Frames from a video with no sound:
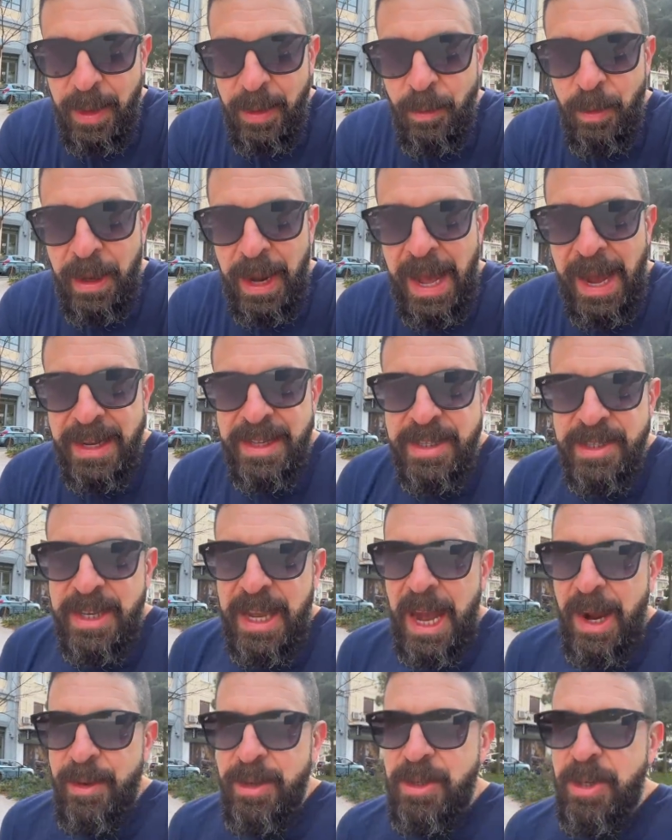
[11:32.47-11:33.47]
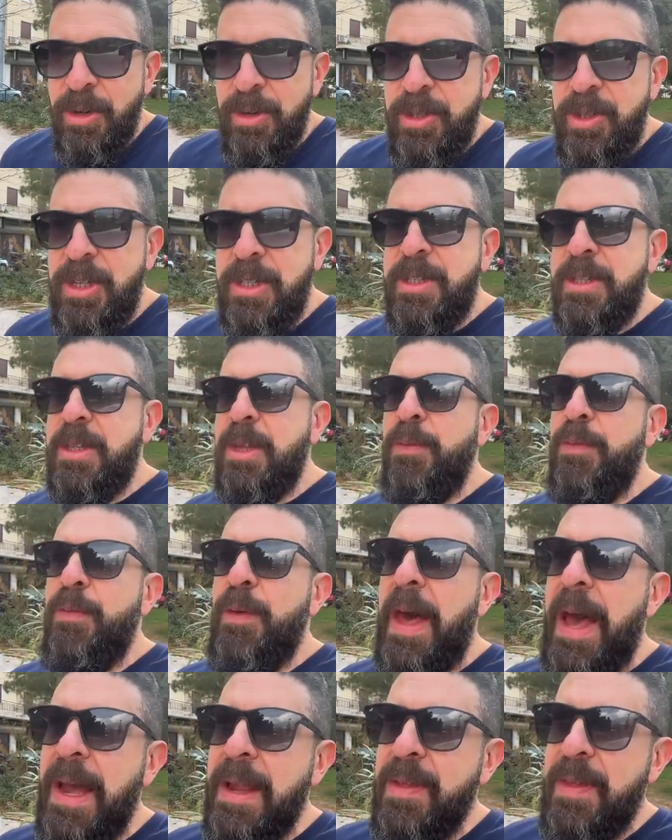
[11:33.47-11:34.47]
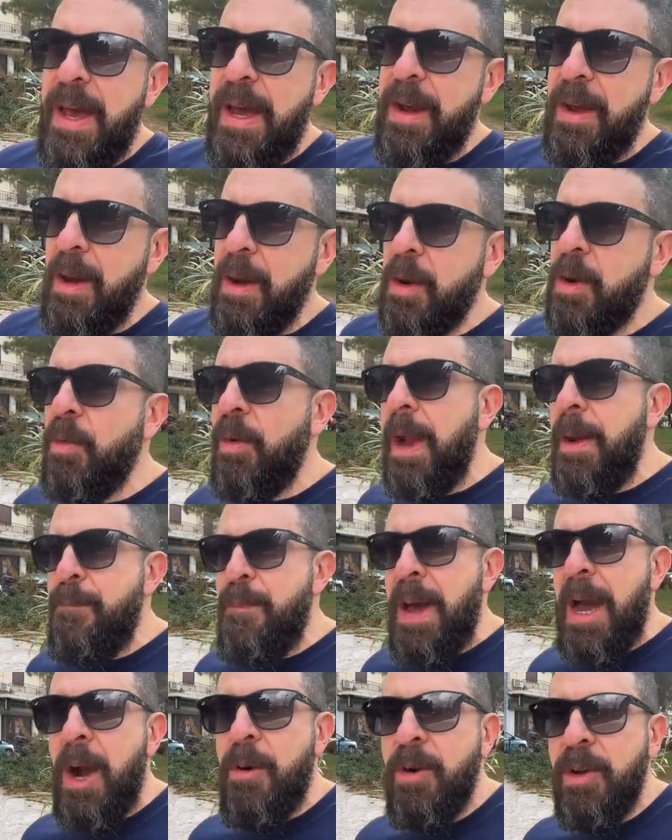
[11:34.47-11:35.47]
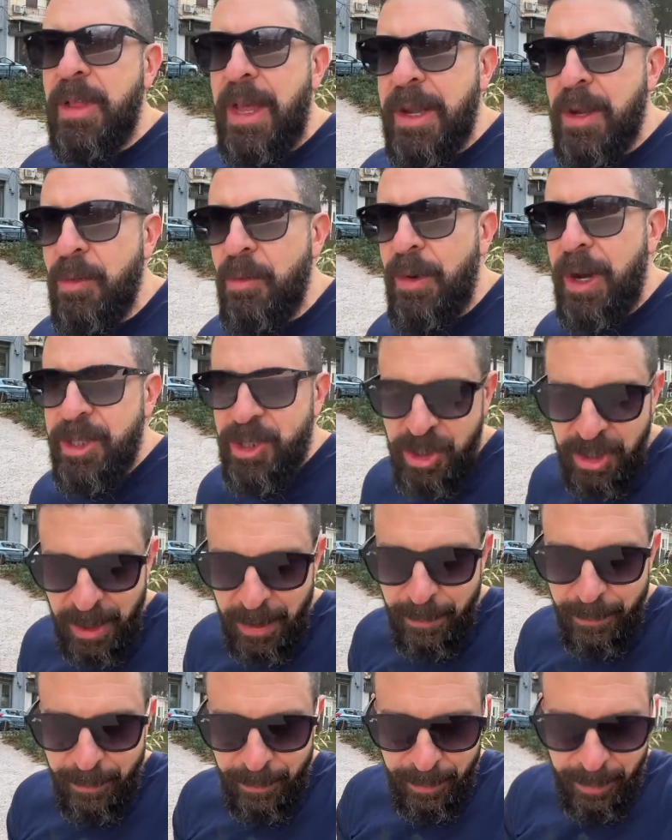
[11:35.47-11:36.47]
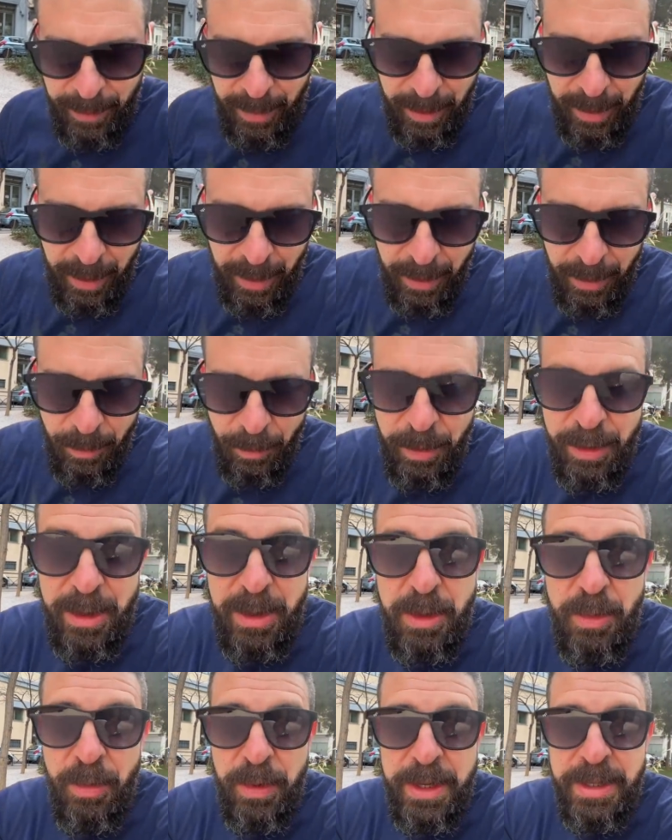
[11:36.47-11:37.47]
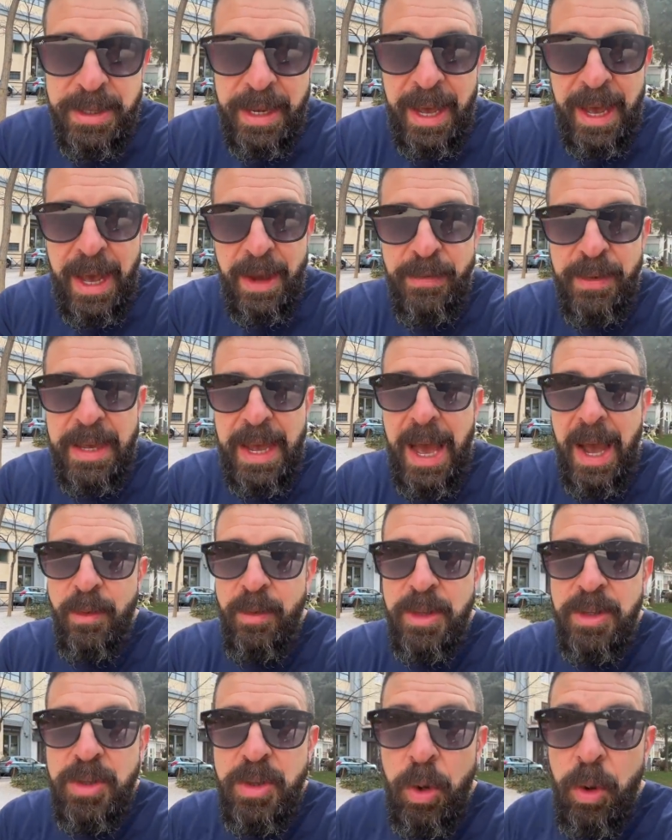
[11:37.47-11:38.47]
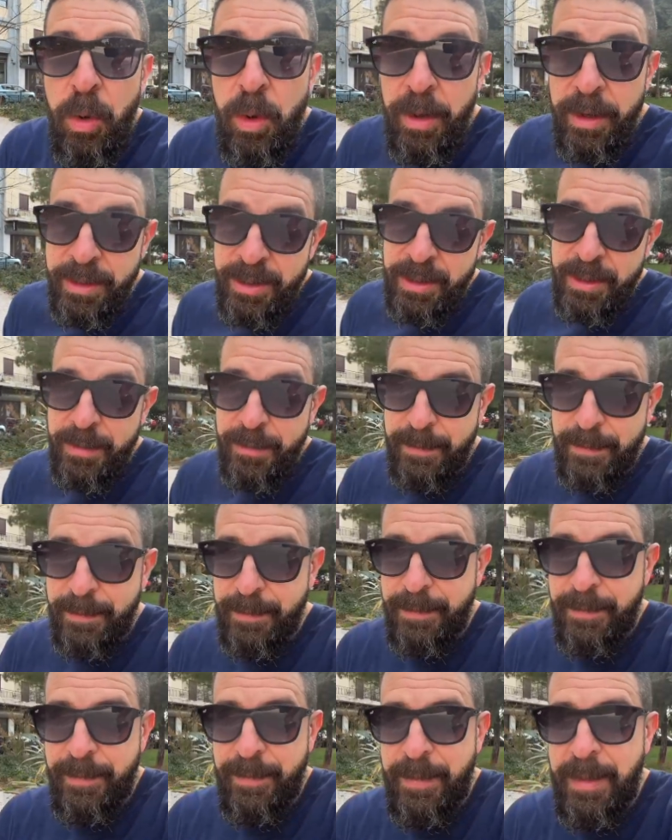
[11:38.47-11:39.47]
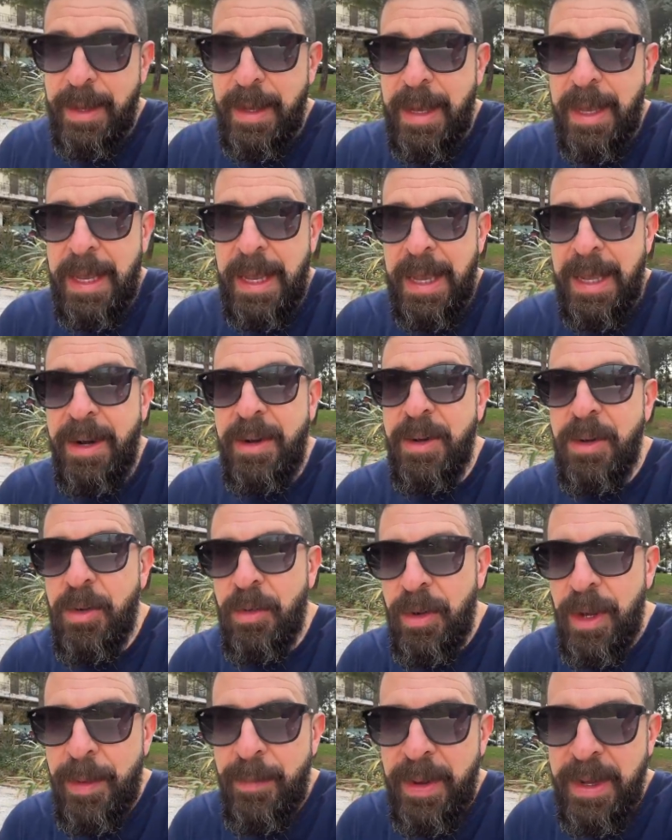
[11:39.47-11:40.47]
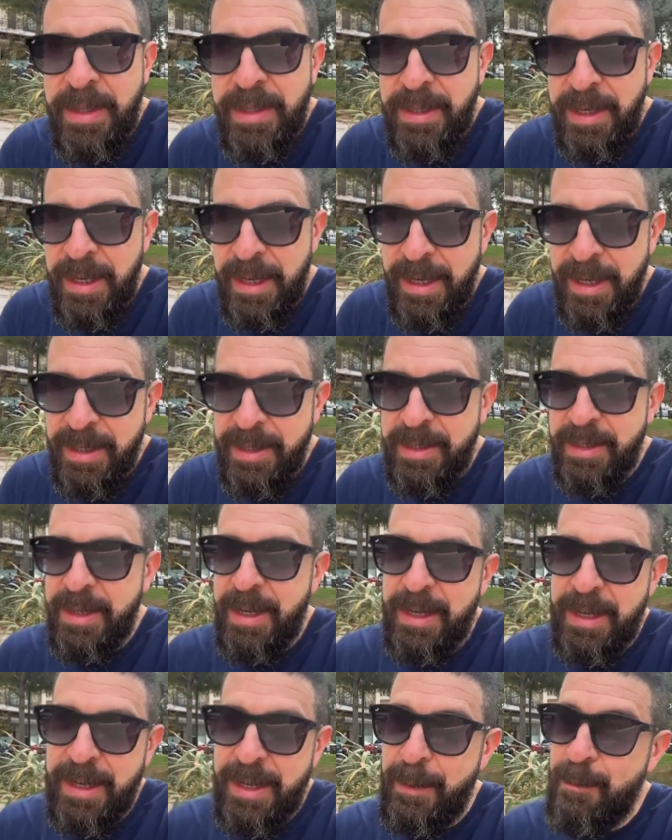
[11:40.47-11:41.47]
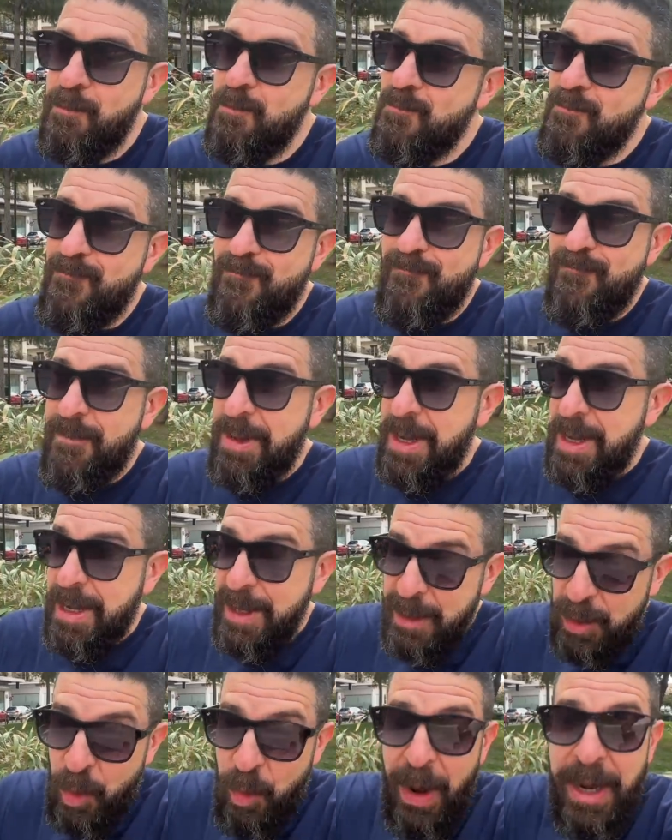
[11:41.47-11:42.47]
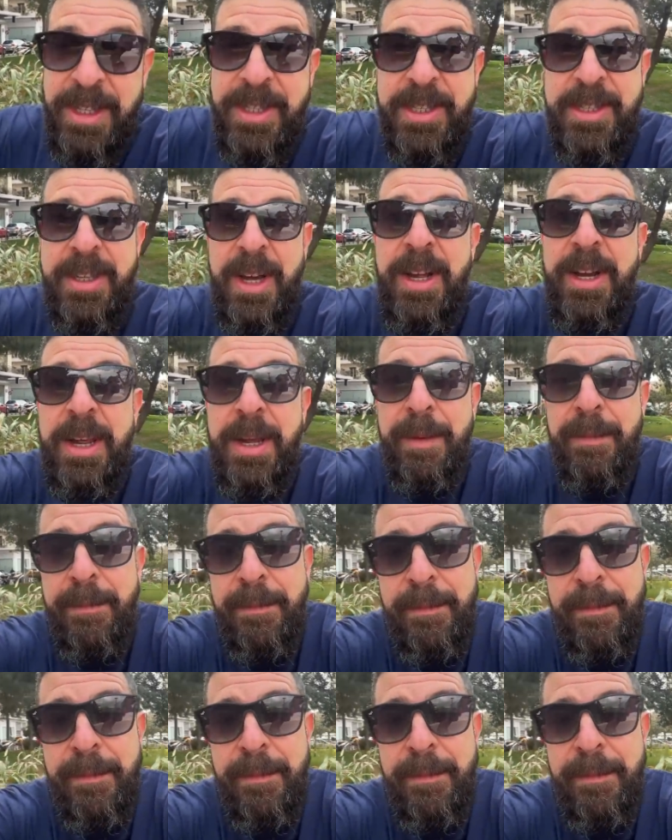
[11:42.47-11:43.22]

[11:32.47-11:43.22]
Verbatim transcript: would act as guarantors. Just the fact that a great power like Russia would agree to have guarantors in an agreement is, uh, is quite stunning.